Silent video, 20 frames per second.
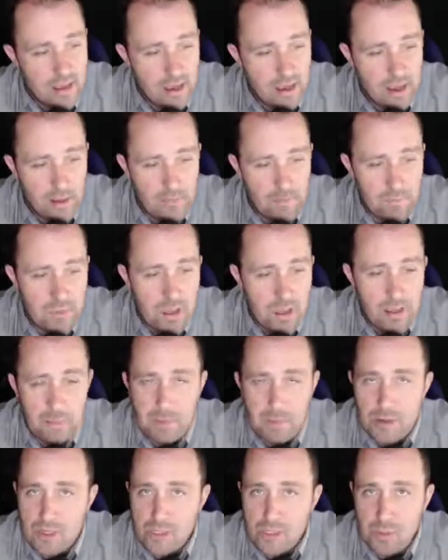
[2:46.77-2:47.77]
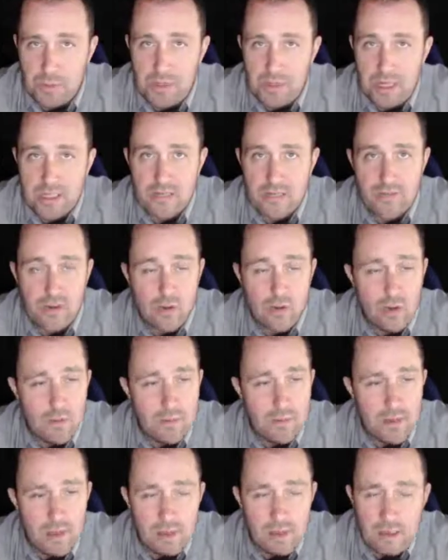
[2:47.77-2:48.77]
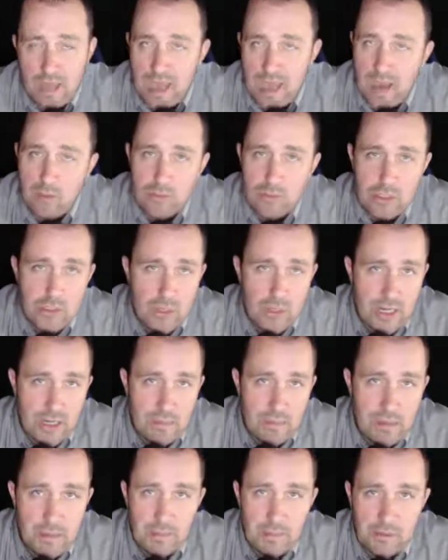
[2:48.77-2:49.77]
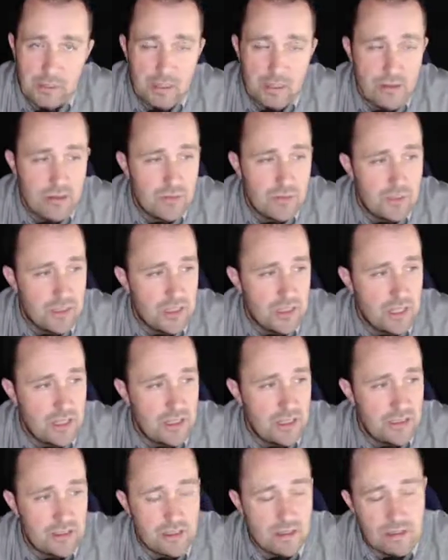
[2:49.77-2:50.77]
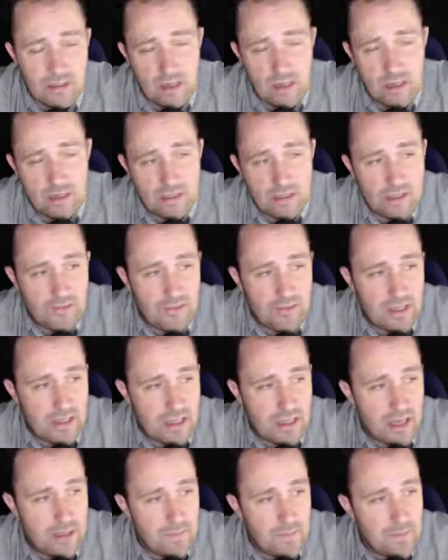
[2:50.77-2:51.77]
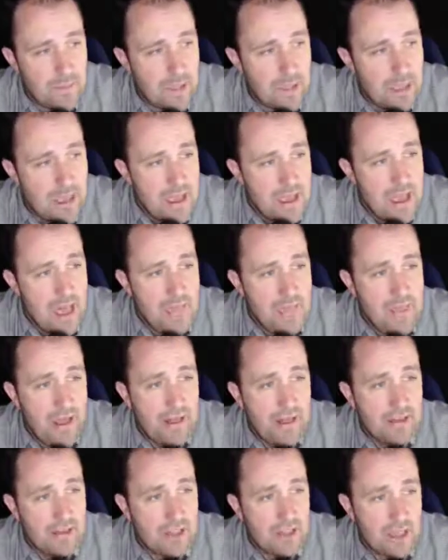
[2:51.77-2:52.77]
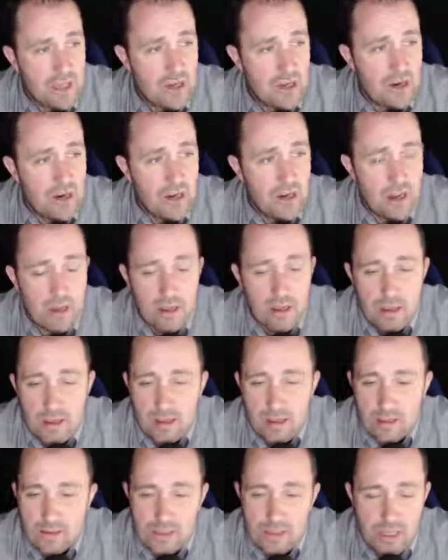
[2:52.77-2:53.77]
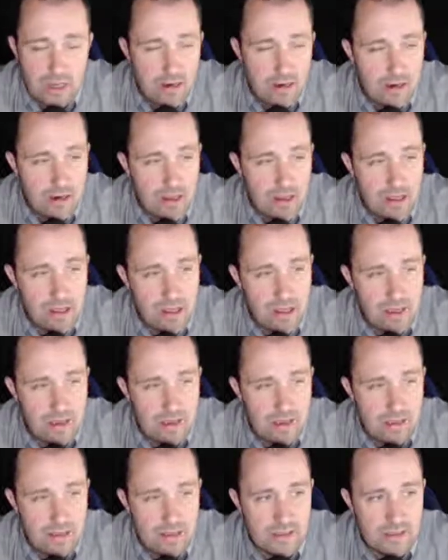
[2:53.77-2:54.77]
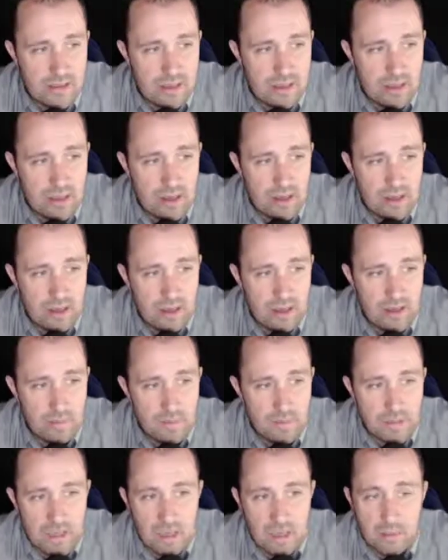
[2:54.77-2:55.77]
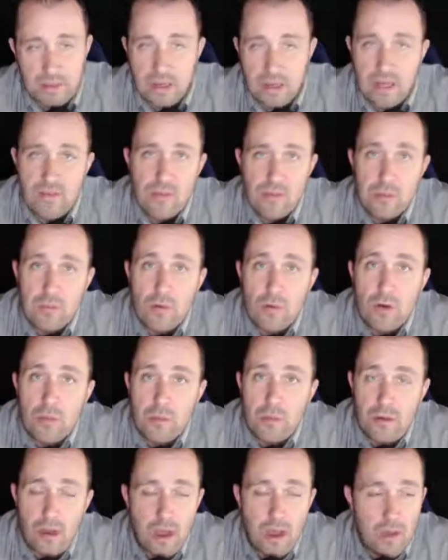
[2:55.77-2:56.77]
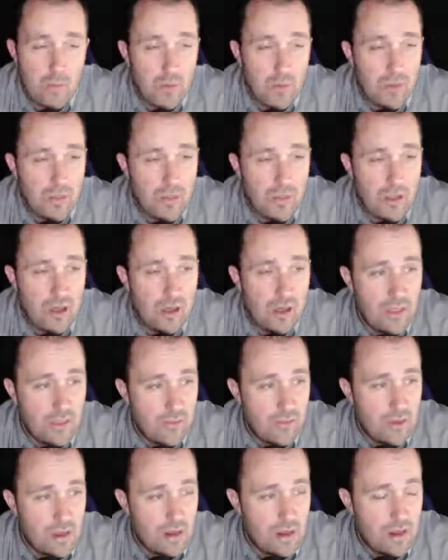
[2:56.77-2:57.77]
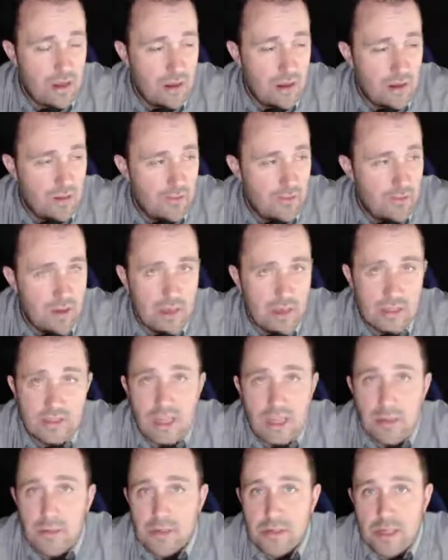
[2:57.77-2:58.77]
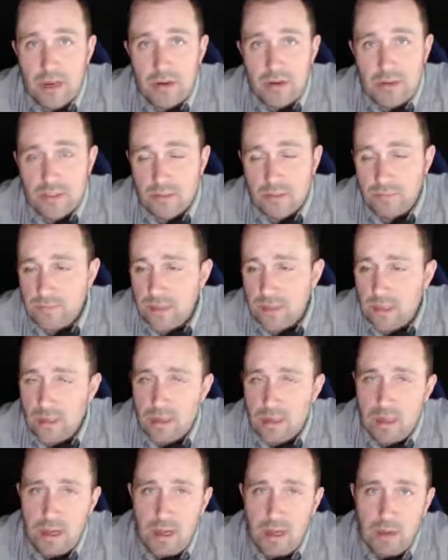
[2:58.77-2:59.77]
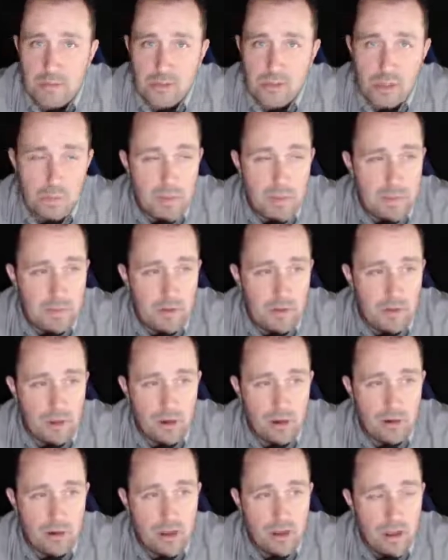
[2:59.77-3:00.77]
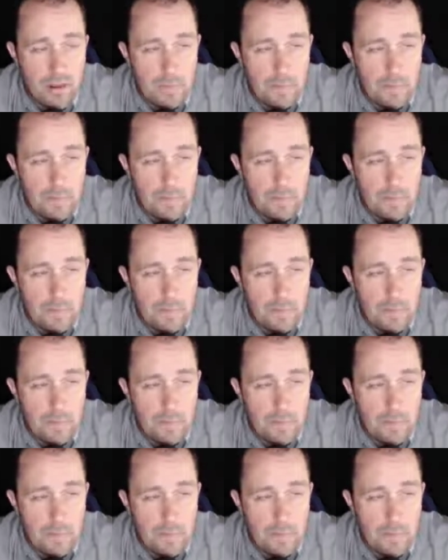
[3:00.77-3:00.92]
um, personal protective equipment, how we're training people to use machines, uh, stuff like that. And then security. Security is uh, becoming even more broad with the threat of uh, cyber terrorism. Um, so people aren't